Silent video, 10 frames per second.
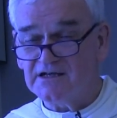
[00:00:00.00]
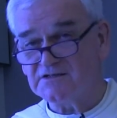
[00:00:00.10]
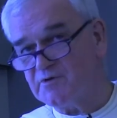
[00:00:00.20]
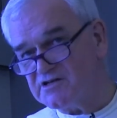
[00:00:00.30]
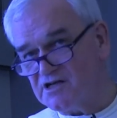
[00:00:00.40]

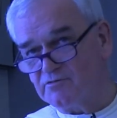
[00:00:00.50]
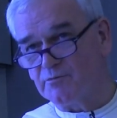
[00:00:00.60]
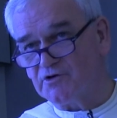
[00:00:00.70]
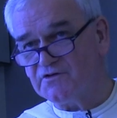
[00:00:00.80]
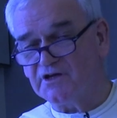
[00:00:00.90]
especially
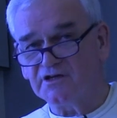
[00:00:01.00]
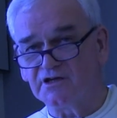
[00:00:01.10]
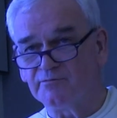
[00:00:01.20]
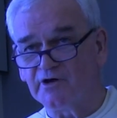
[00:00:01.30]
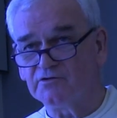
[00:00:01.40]
when we're
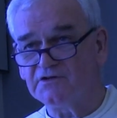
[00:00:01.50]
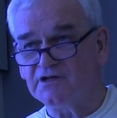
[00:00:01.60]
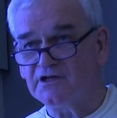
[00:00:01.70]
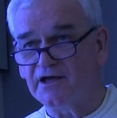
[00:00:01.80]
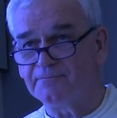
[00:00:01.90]
thinking about
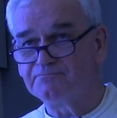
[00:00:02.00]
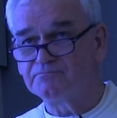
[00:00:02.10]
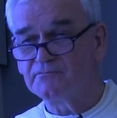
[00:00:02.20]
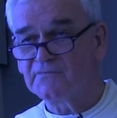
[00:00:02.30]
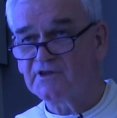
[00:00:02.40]

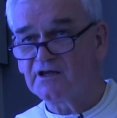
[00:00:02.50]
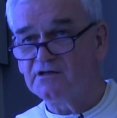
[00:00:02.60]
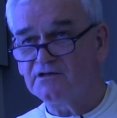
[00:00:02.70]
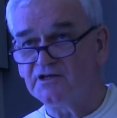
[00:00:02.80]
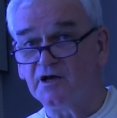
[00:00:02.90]

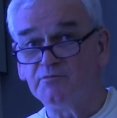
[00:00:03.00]
the